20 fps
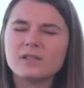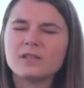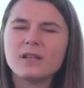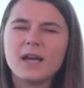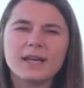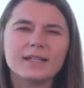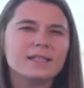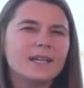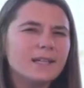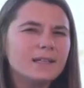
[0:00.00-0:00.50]

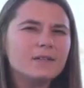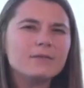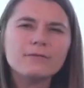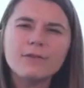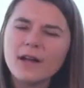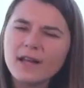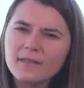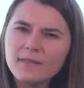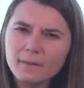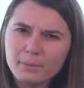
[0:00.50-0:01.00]

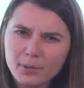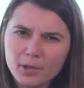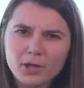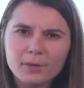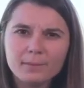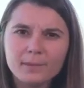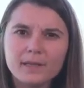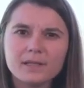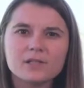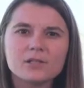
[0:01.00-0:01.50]
identifying the
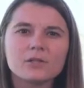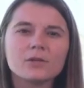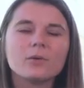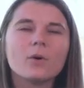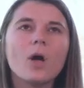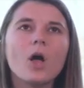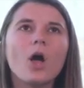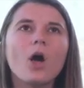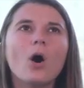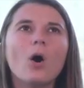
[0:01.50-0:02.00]
purpose.
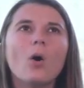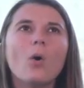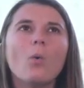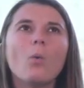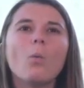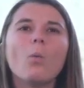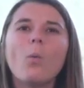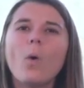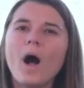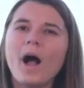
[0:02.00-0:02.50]
So
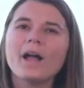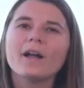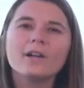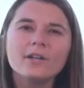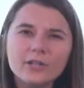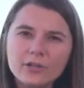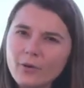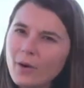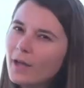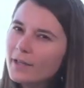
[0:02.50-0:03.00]
why are
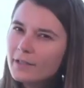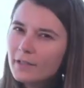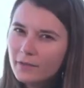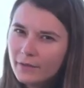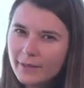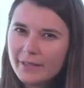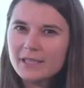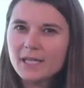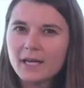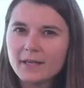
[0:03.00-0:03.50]
you
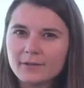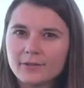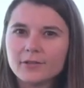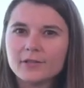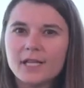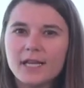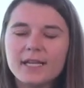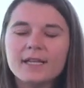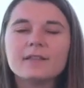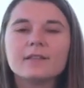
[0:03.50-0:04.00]
going to
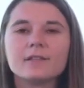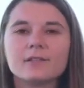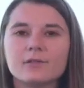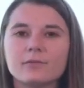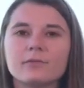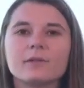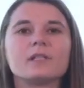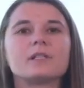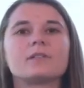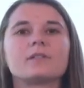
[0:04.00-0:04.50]
undertake
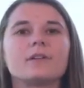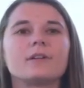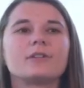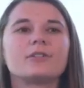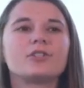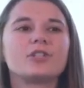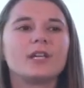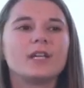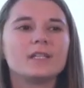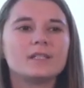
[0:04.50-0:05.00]
this
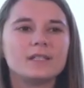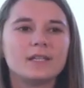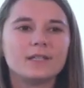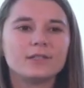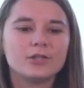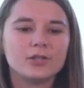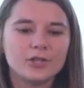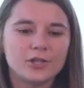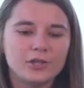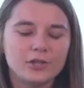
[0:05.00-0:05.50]
research? Is
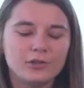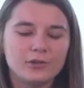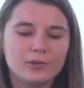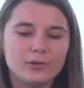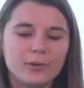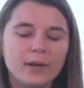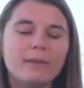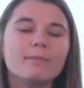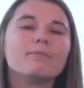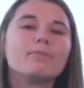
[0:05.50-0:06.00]
it
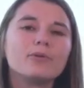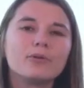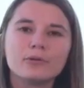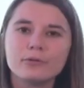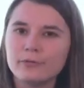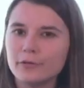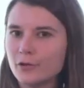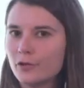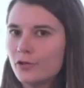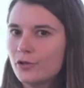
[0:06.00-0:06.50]
to
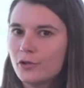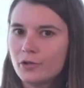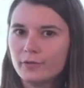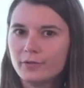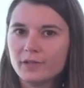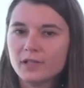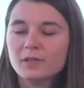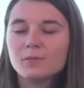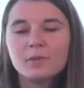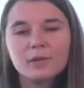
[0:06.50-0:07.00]
improve your
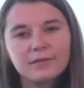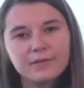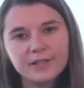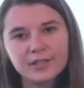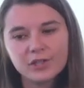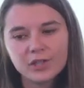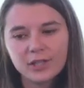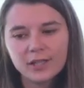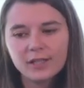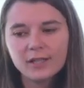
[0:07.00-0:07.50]
service
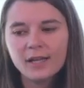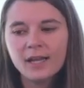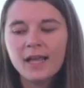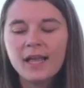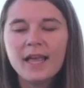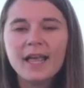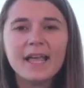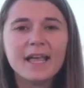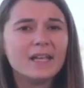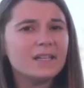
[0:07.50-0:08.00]
provision?
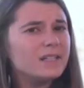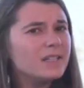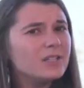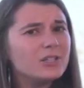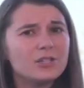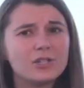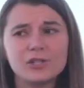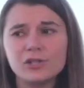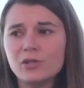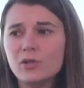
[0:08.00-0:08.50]
Is
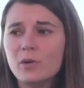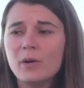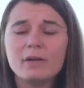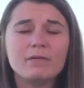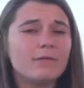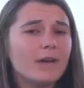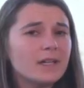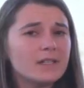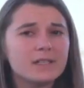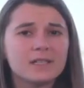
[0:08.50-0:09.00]
it to
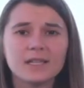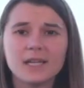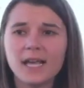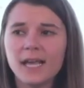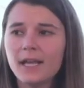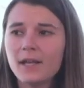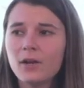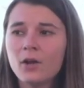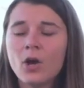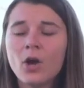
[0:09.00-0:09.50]

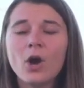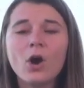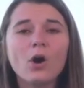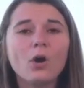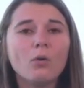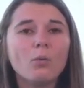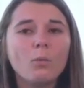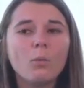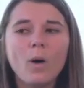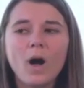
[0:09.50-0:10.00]
investigate
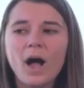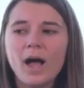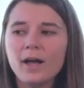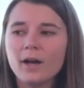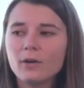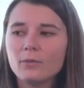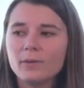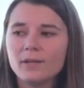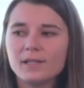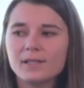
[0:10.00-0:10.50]
why
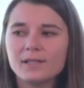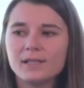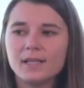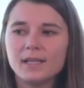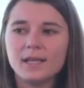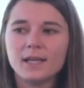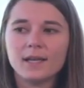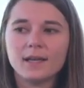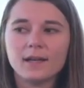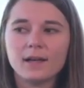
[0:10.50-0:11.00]
are we
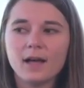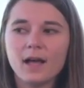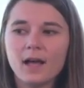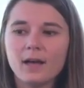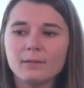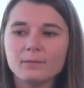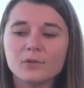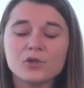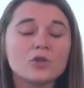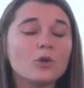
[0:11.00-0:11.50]
seeing
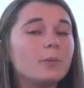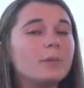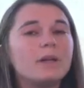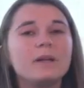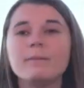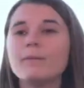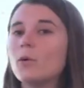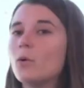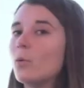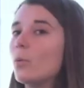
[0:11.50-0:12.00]
so many
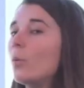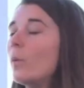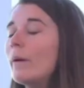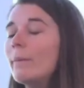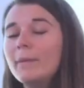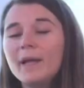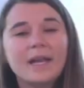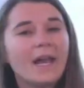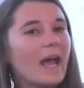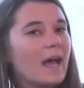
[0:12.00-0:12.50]
more
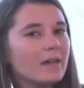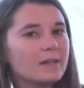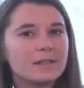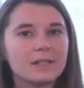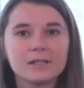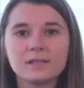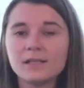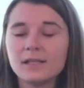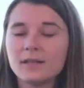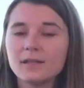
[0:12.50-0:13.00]
women
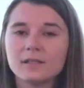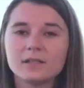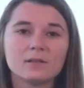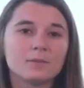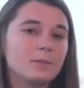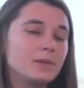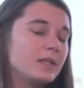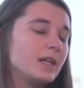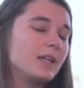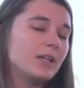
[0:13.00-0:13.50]
accessing this
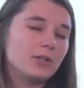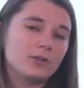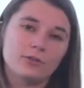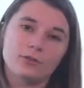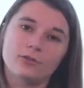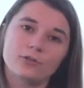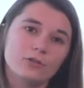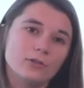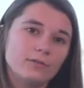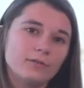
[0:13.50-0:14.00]
particular
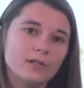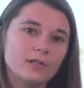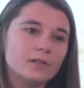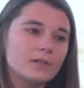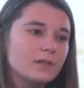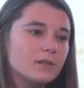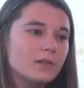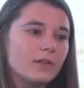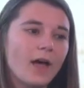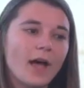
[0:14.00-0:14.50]

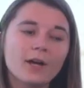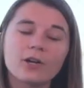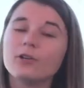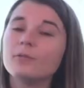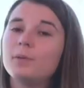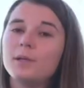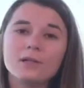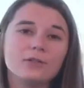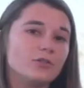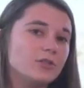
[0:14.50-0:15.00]
service? That could
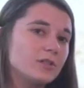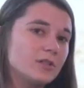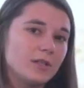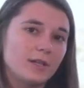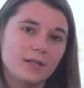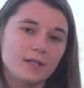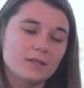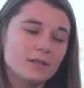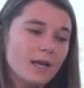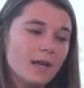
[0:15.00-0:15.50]
be just an
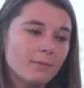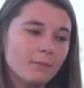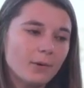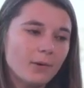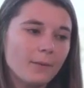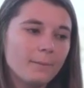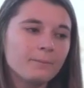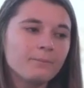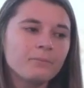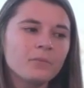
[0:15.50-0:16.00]

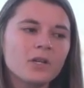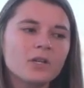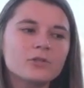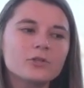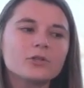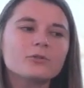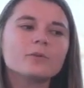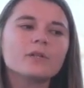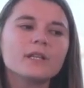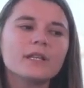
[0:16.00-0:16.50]
example.
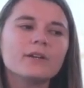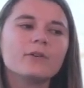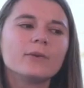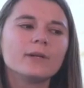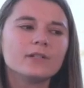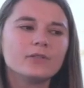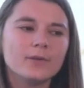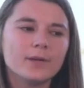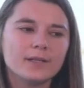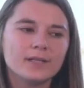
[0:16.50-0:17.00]
So you're really
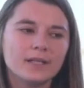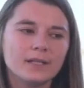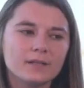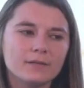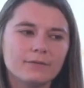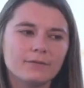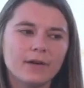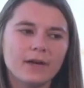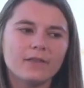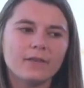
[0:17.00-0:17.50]
going to
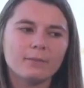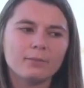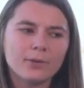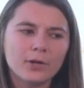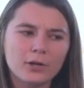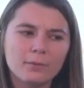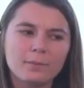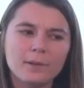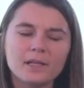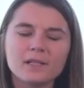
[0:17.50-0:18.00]
identify the
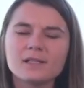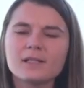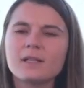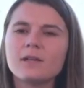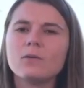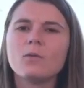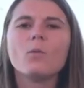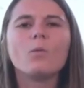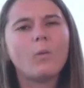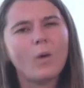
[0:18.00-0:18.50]
purpose
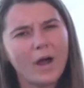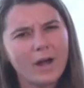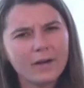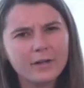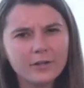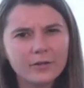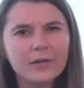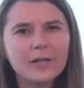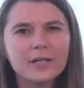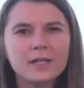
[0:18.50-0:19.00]
and why are
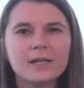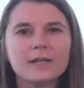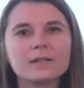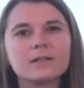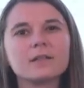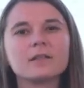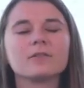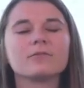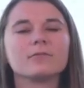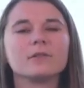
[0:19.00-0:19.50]
you
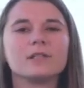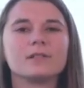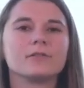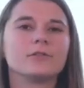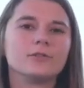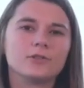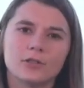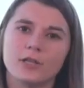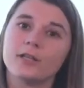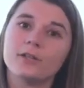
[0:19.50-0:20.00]
conducting the
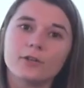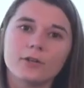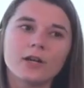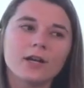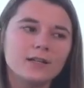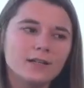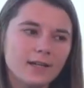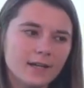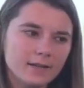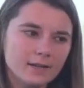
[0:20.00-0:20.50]
research that you're
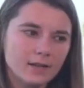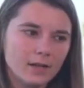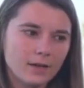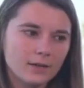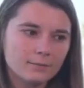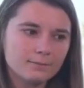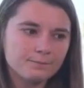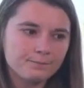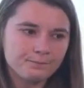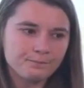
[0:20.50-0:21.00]
conducting?